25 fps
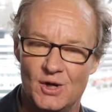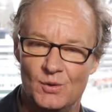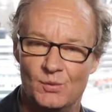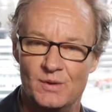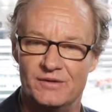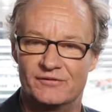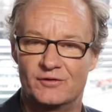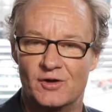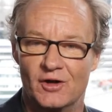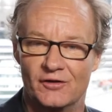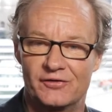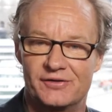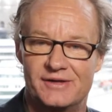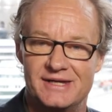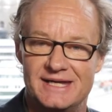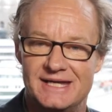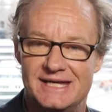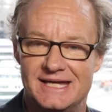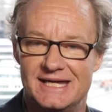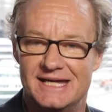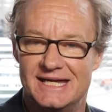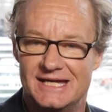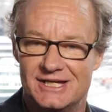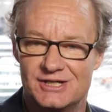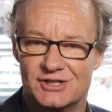we've got the
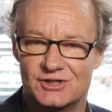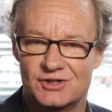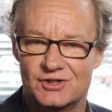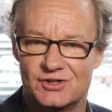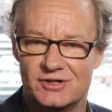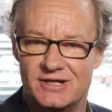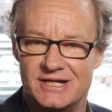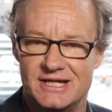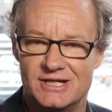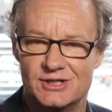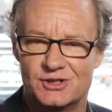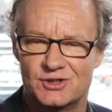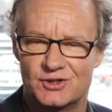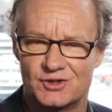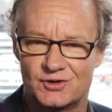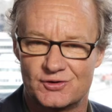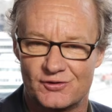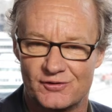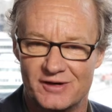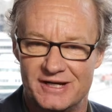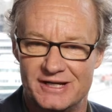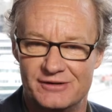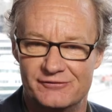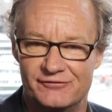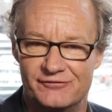Industry
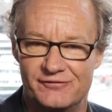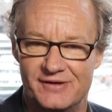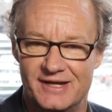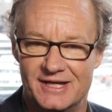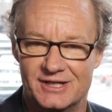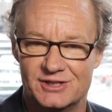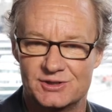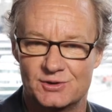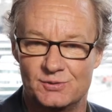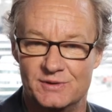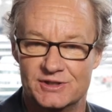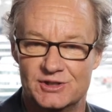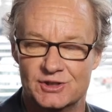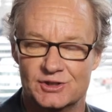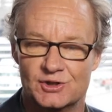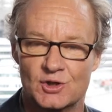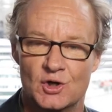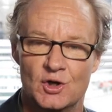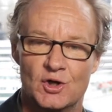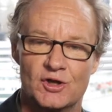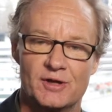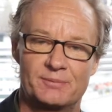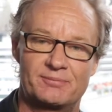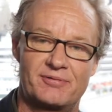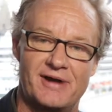Screen Fest, which is
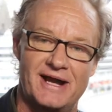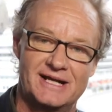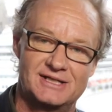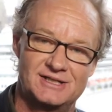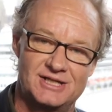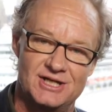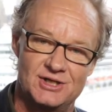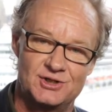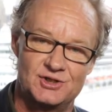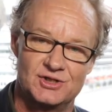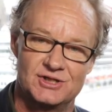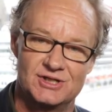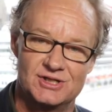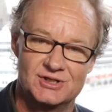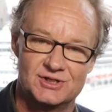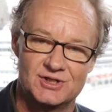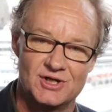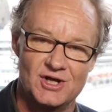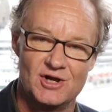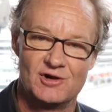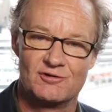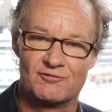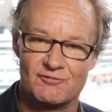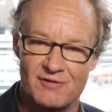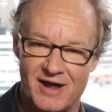all the practitioners
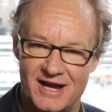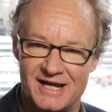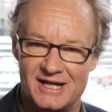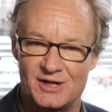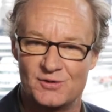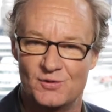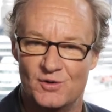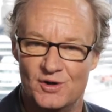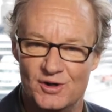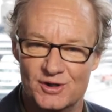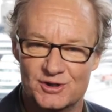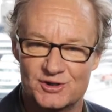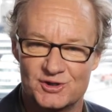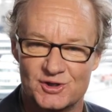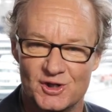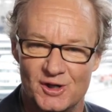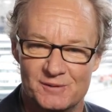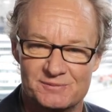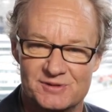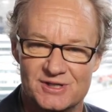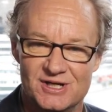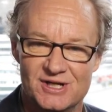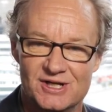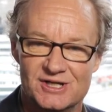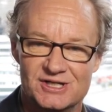running
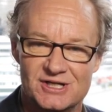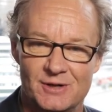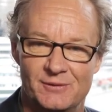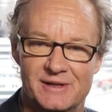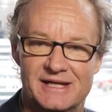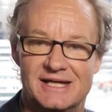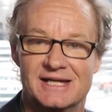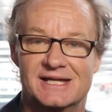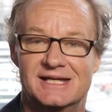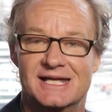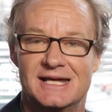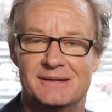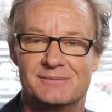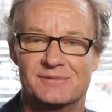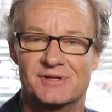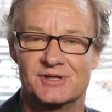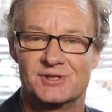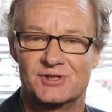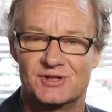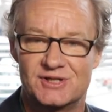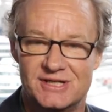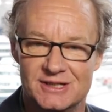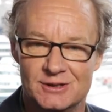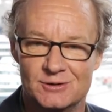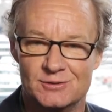workshops so we can keep the
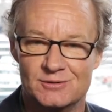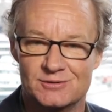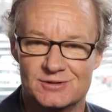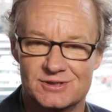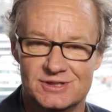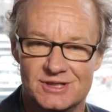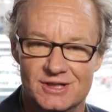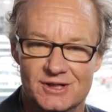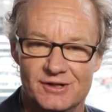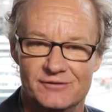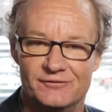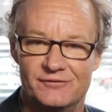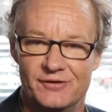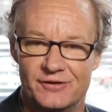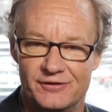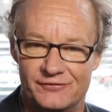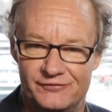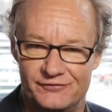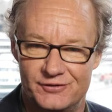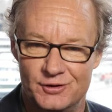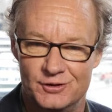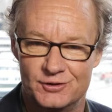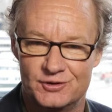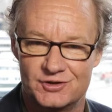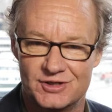skills for the
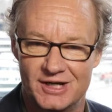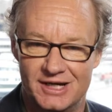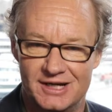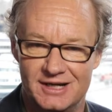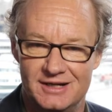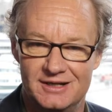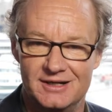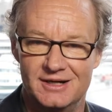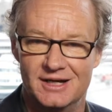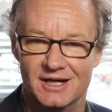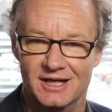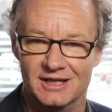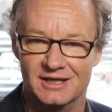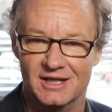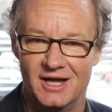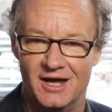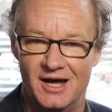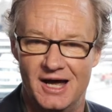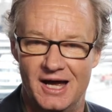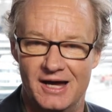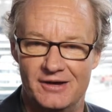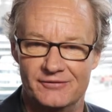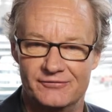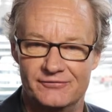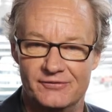future
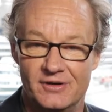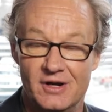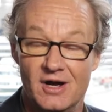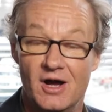alive.